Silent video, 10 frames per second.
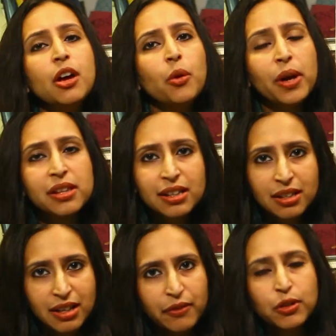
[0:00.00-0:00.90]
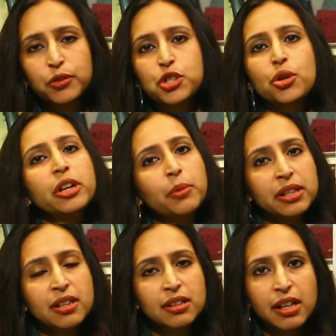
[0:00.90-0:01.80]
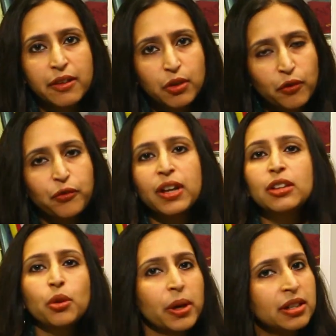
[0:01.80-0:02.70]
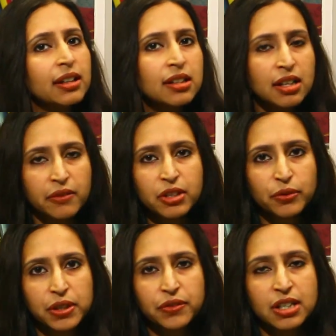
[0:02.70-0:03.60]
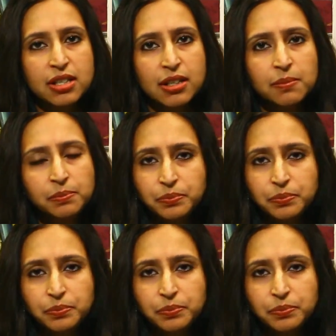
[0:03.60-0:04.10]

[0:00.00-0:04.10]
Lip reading: whether at the level of story, whether at the level of faith, or whether at the level of divinity.